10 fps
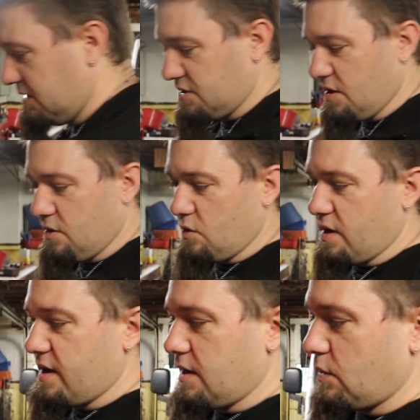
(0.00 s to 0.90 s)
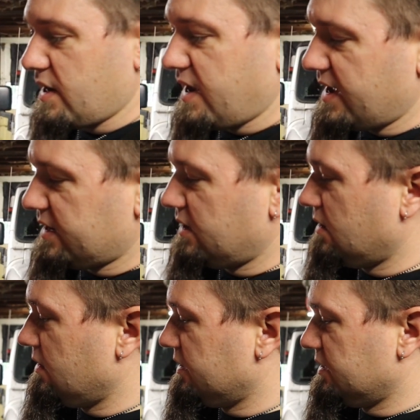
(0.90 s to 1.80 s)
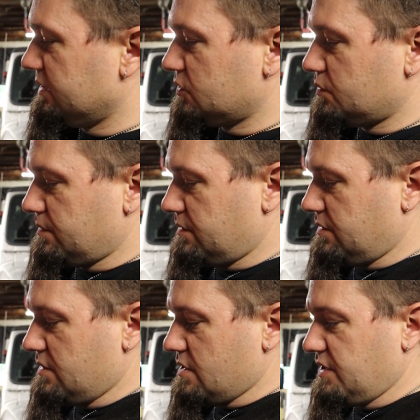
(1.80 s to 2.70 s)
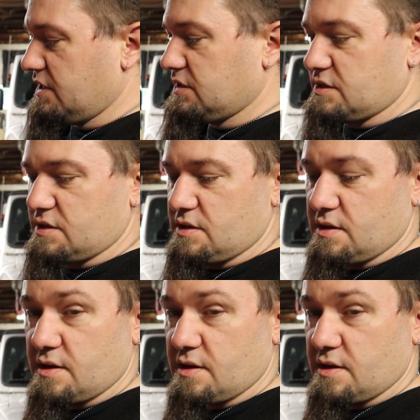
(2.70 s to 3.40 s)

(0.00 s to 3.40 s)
So what I got here is they're these